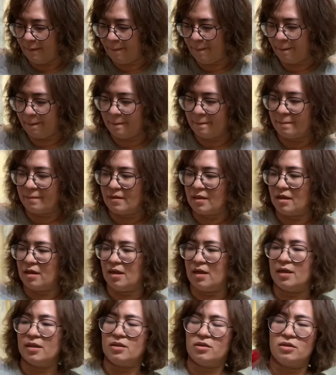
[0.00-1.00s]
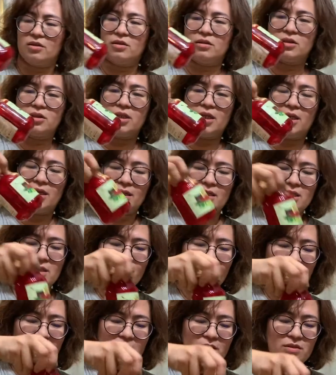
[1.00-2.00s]
Okay. Ito, cherries
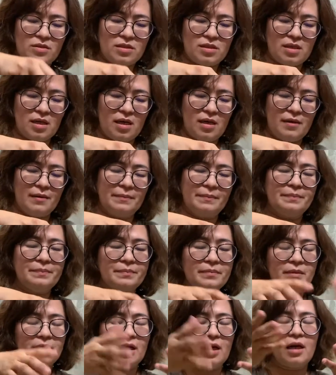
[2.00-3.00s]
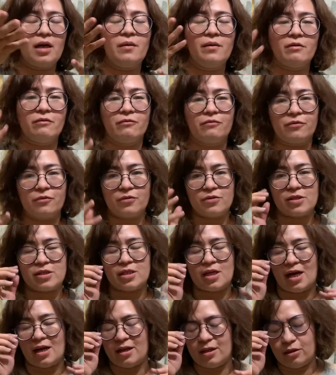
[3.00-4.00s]
para dun sa gagawing fruit
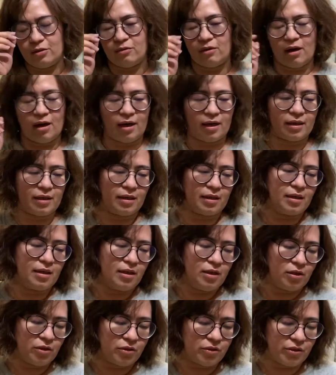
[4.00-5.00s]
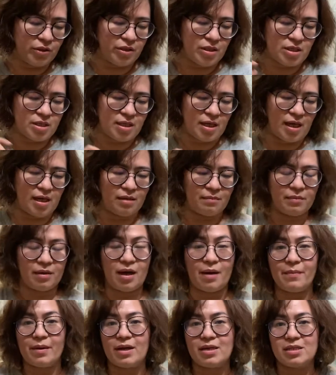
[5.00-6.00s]
salad ng aking third son.
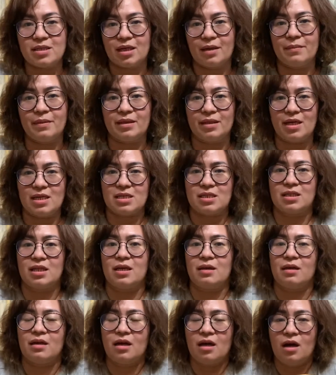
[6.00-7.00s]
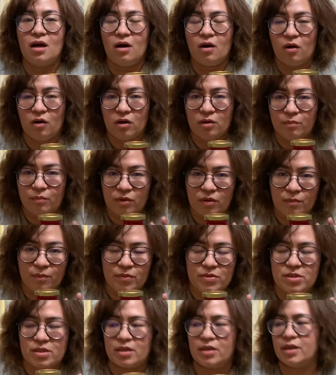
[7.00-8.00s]
Marami kasi kaming Nestle
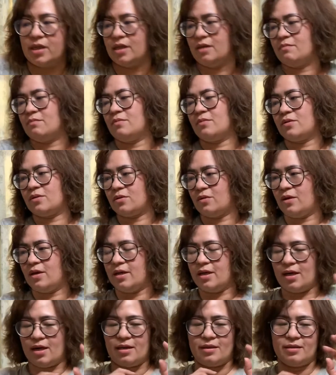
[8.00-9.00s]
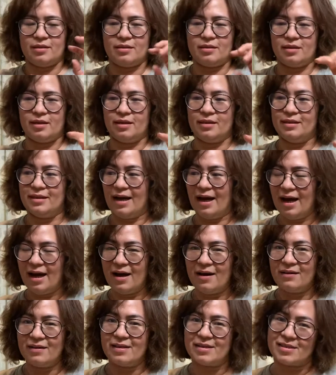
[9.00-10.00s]
all-purpose cream. So, ayan. And
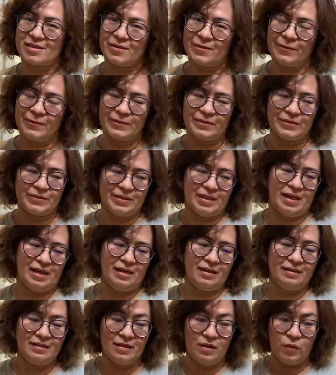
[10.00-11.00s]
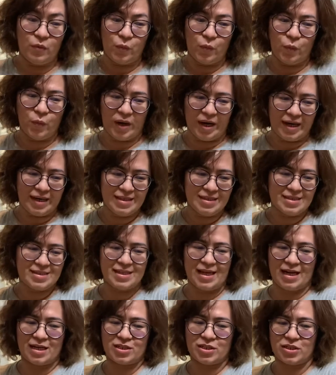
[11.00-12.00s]
now, let's go to the wine
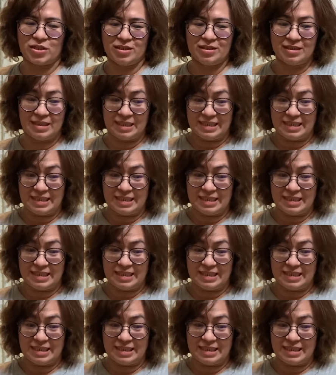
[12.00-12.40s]
section.